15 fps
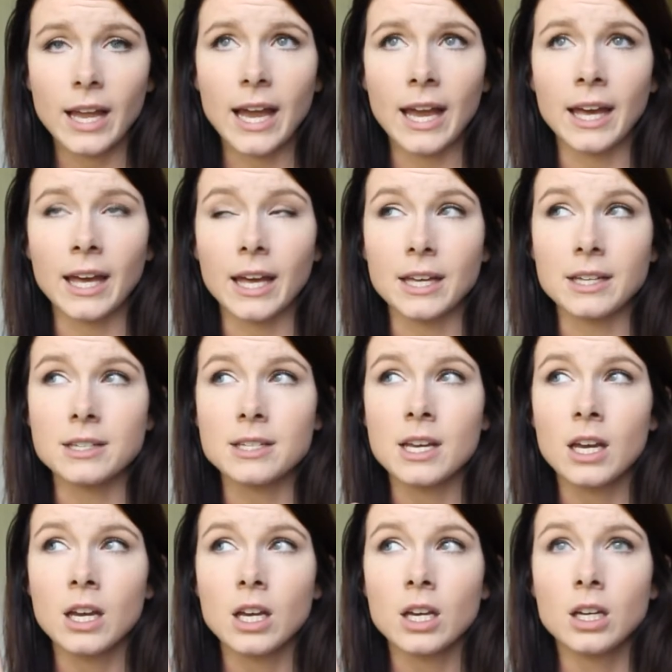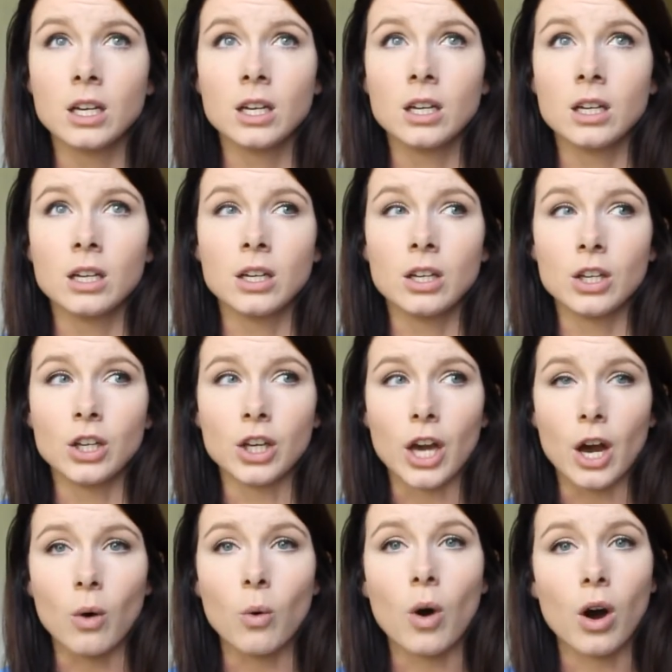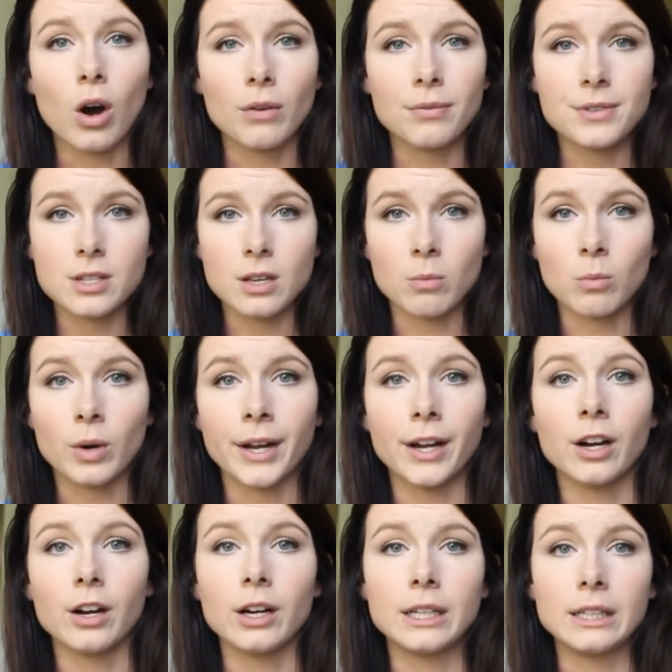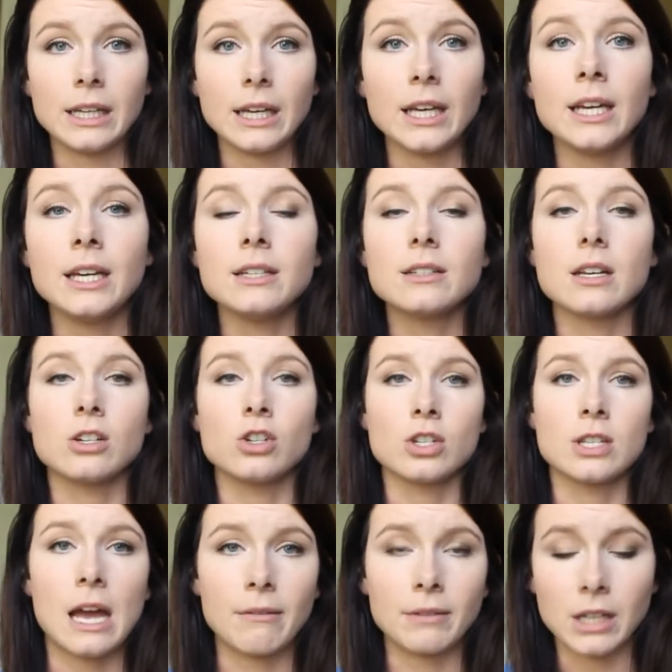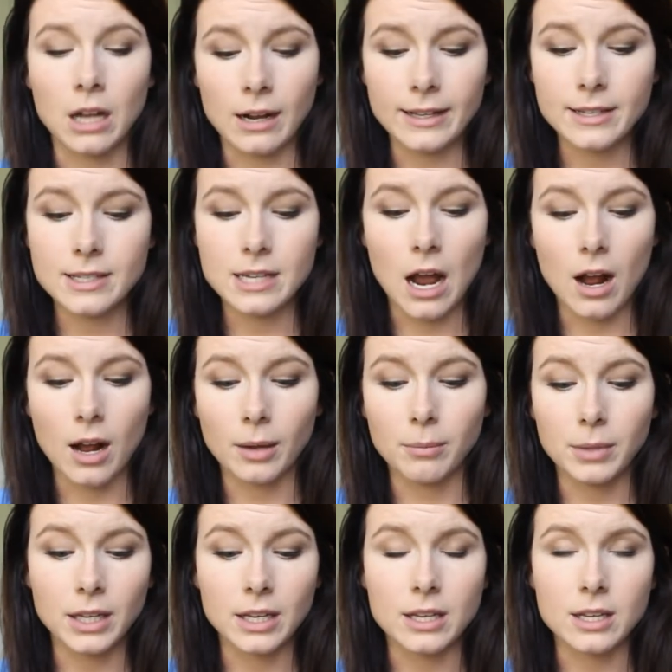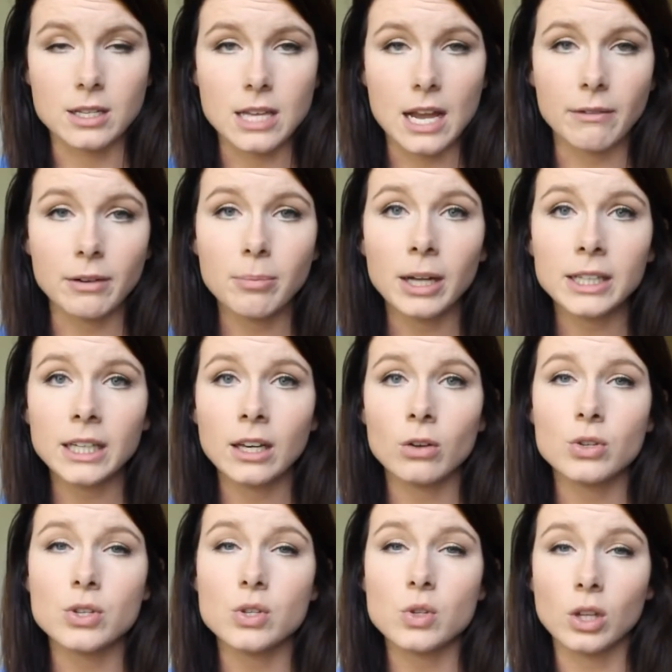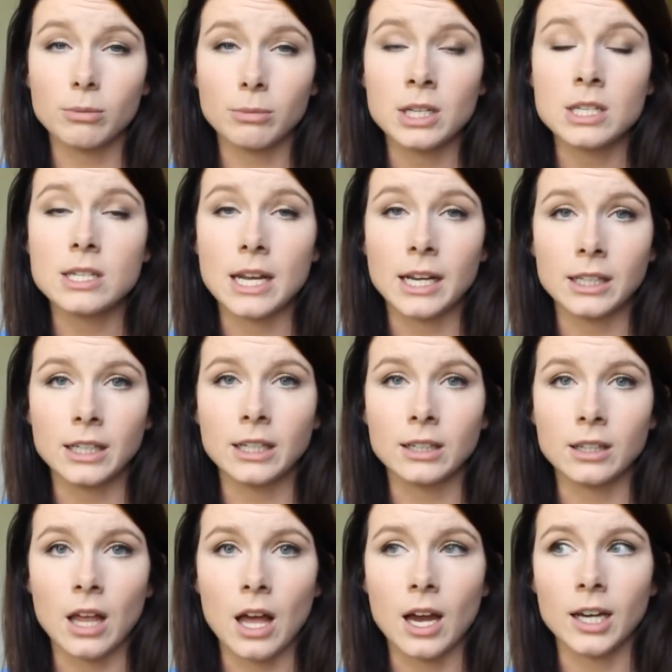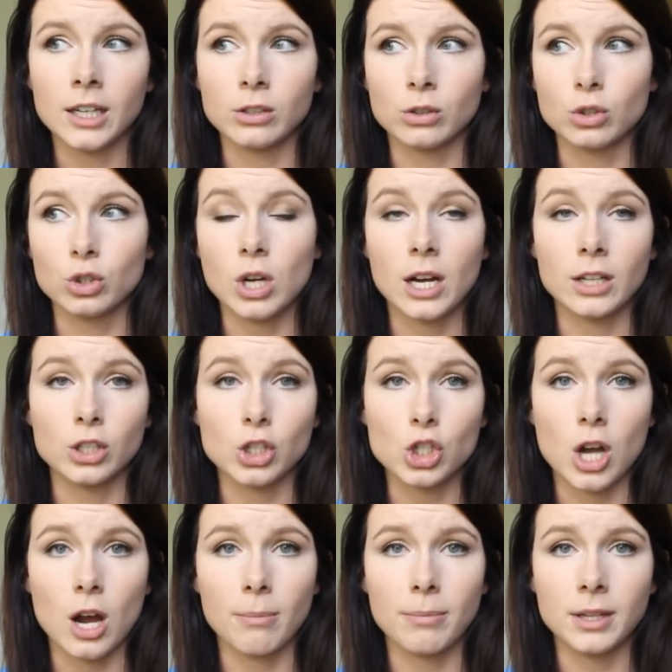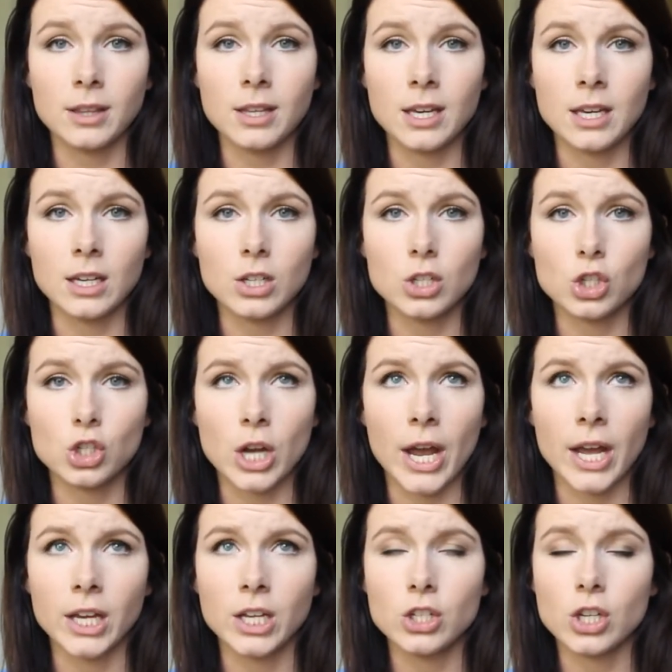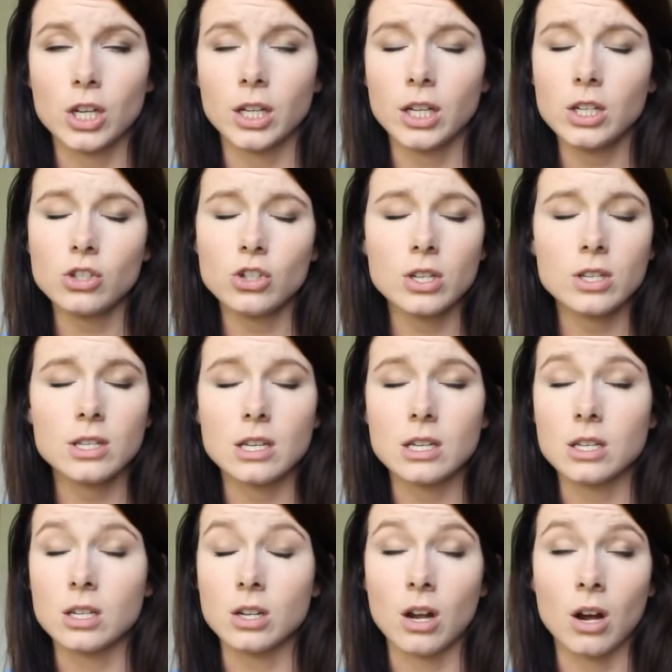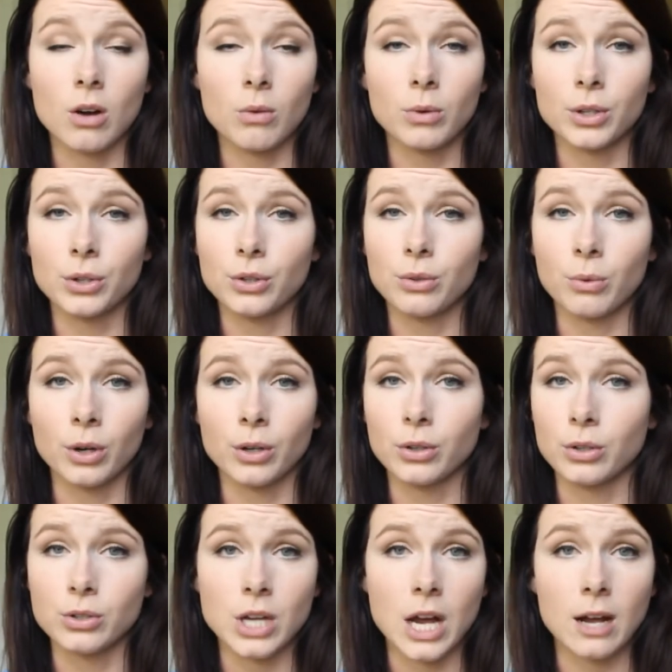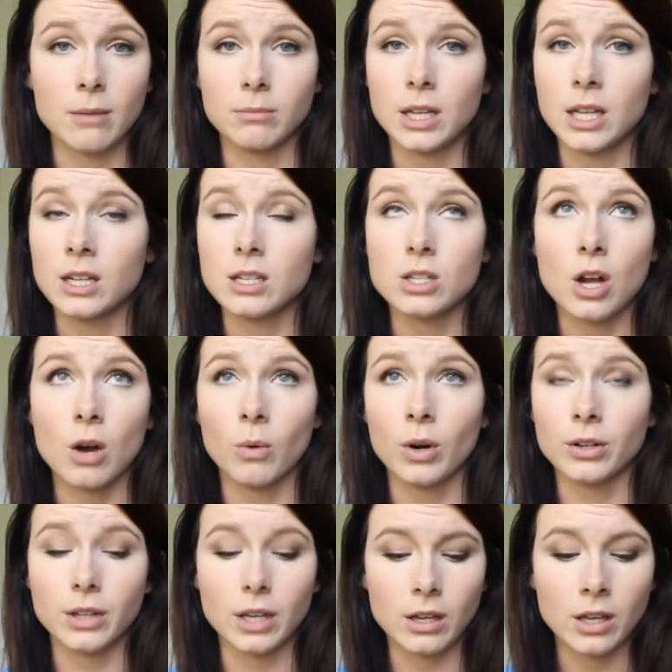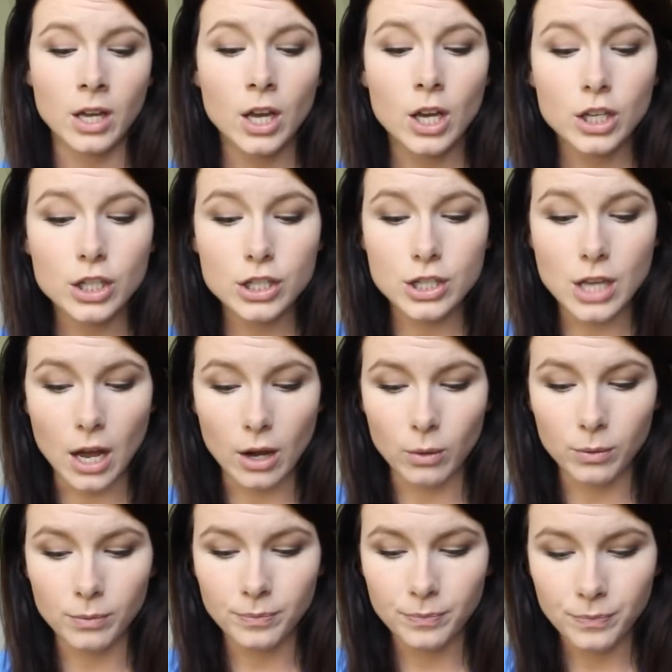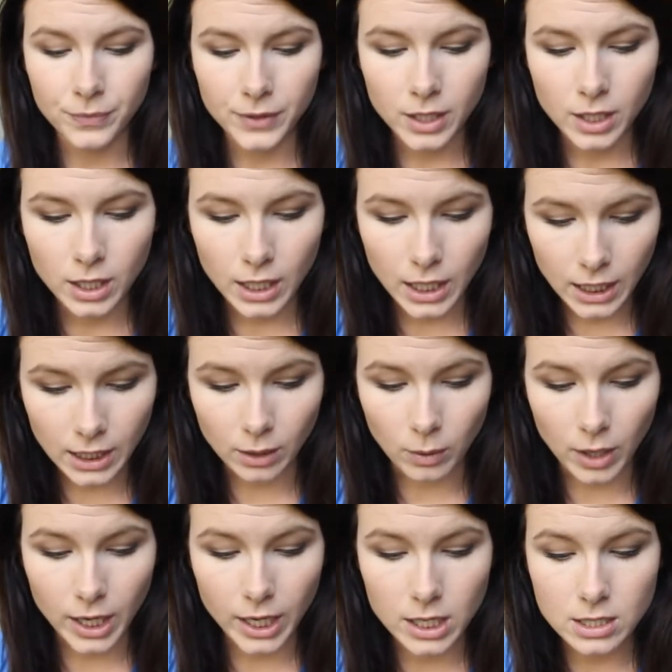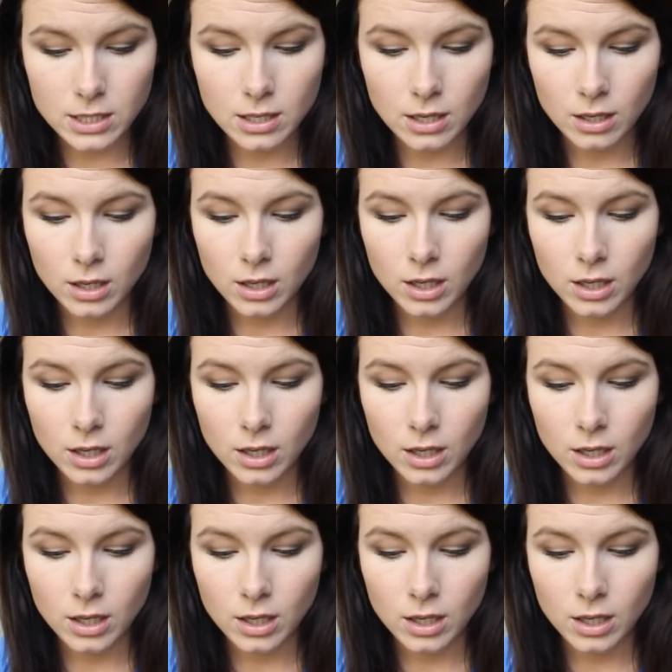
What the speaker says: and go off somewhere and eat and just have a nice time because everybody else is going to be standing in line or trying to shop at the exchange, and it just is not worth your time. It is not worth it. So anyways,